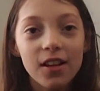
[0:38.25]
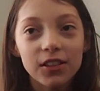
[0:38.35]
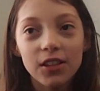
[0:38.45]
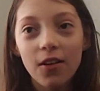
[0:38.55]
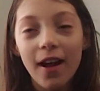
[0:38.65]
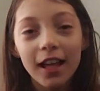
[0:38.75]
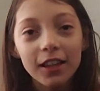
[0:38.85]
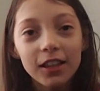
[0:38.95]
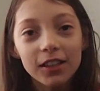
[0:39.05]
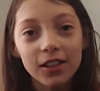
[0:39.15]
So
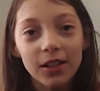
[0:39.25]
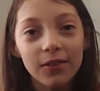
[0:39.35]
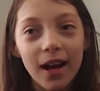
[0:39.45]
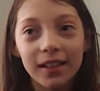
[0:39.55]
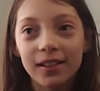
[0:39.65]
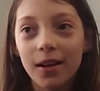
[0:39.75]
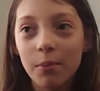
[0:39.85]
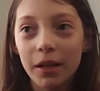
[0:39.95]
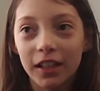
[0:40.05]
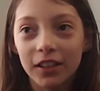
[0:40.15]
at the zoo, I took a
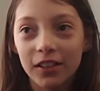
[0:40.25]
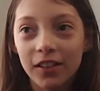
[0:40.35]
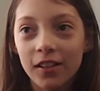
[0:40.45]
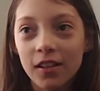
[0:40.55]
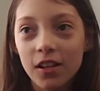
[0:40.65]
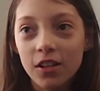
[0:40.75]
picture